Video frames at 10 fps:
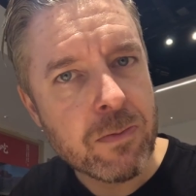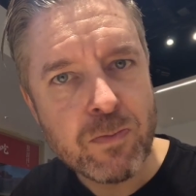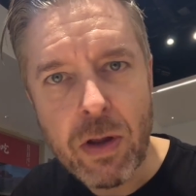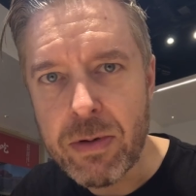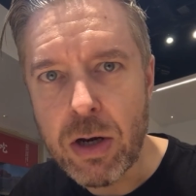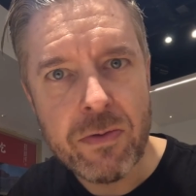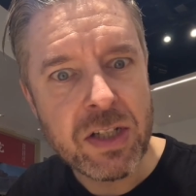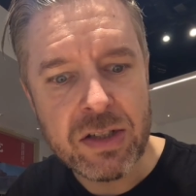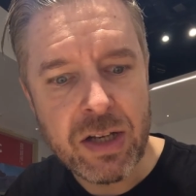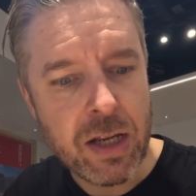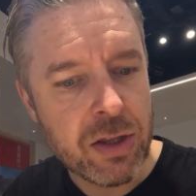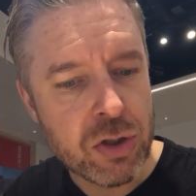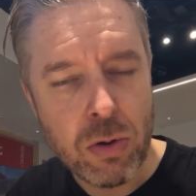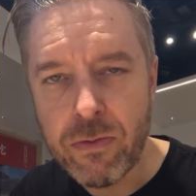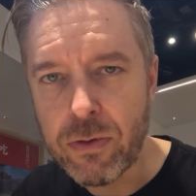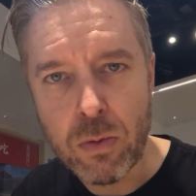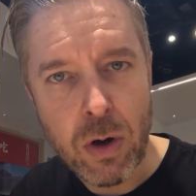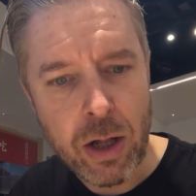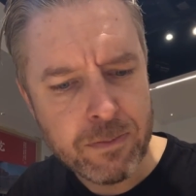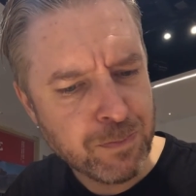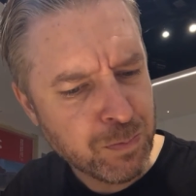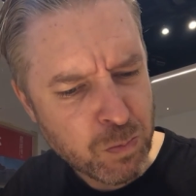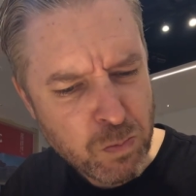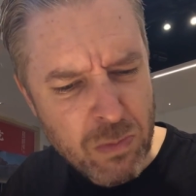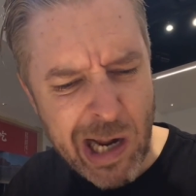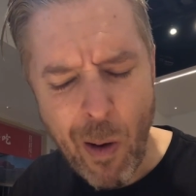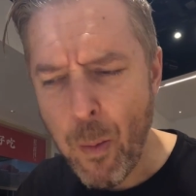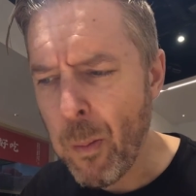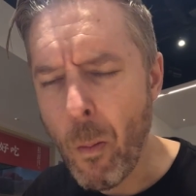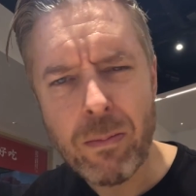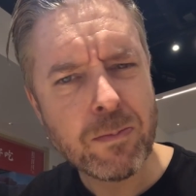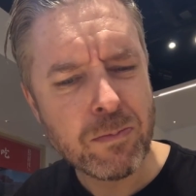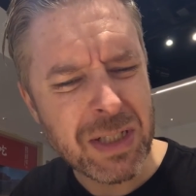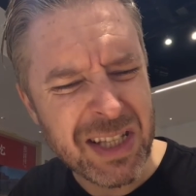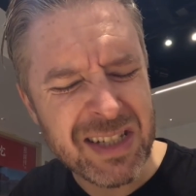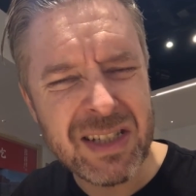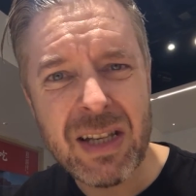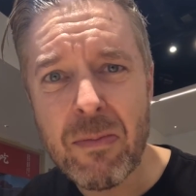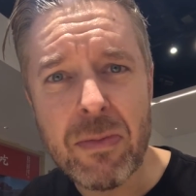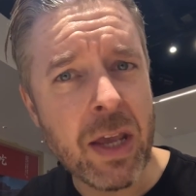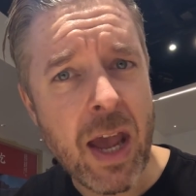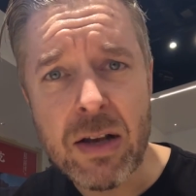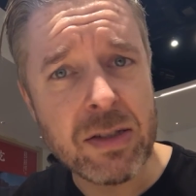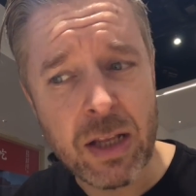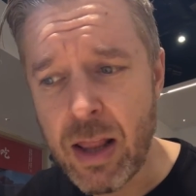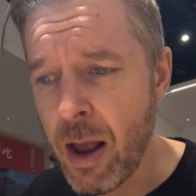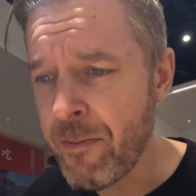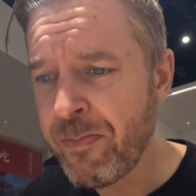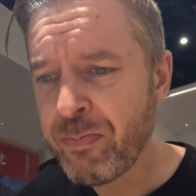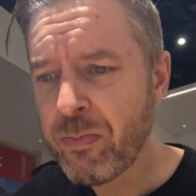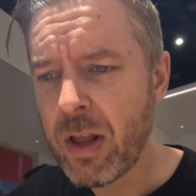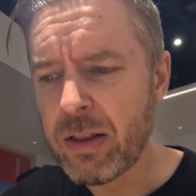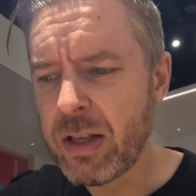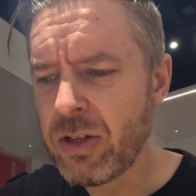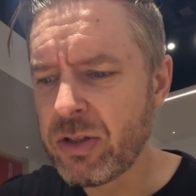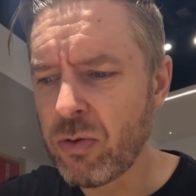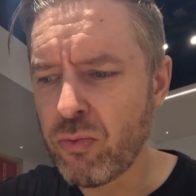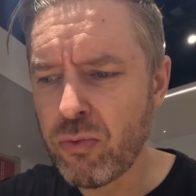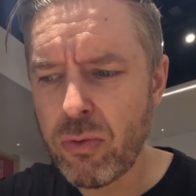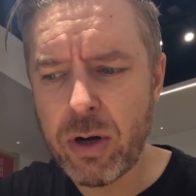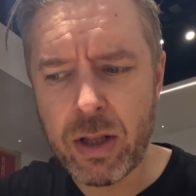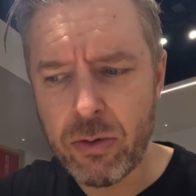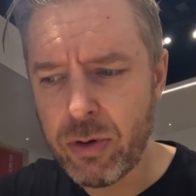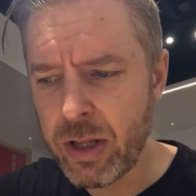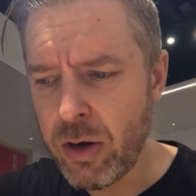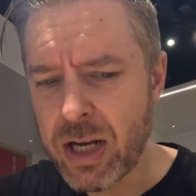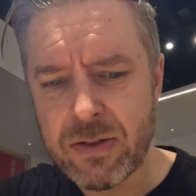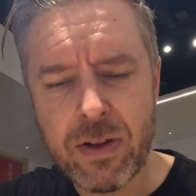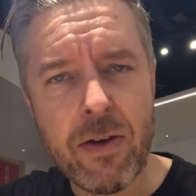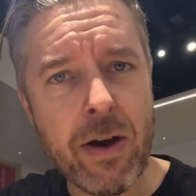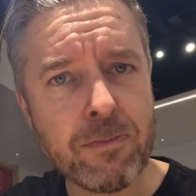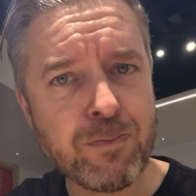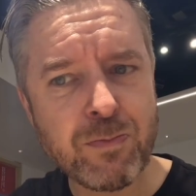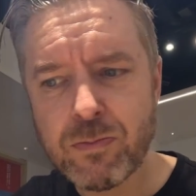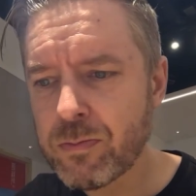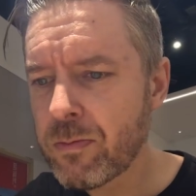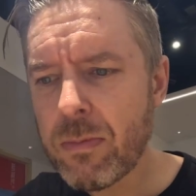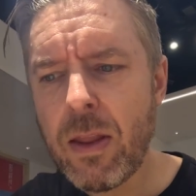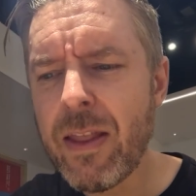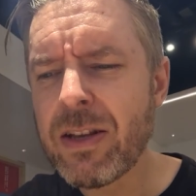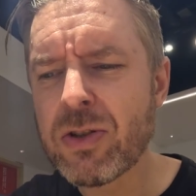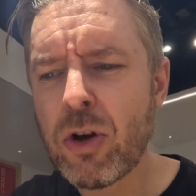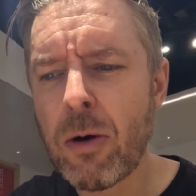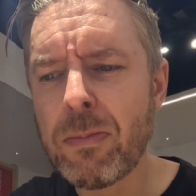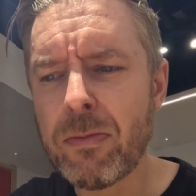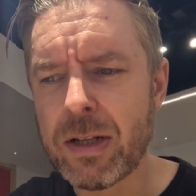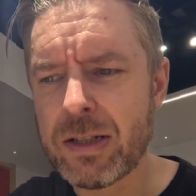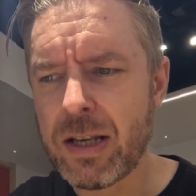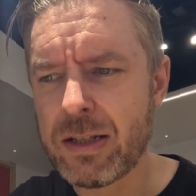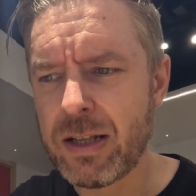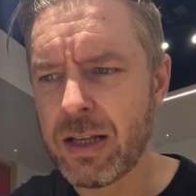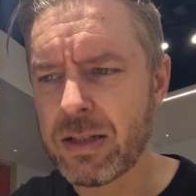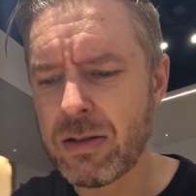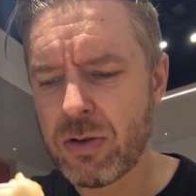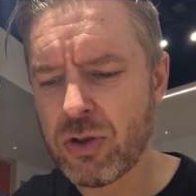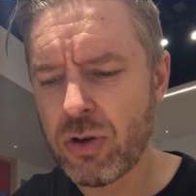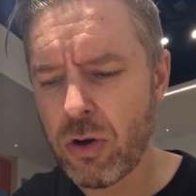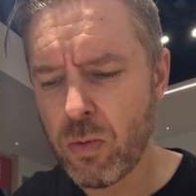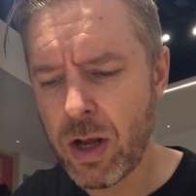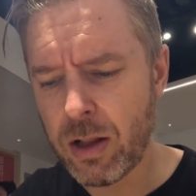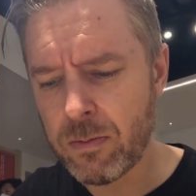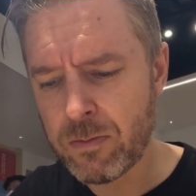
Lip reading: have been obviously sitting in this oil for a while. But there's something else in that. But there's just a really, really nice flavor. It just complements these things so well.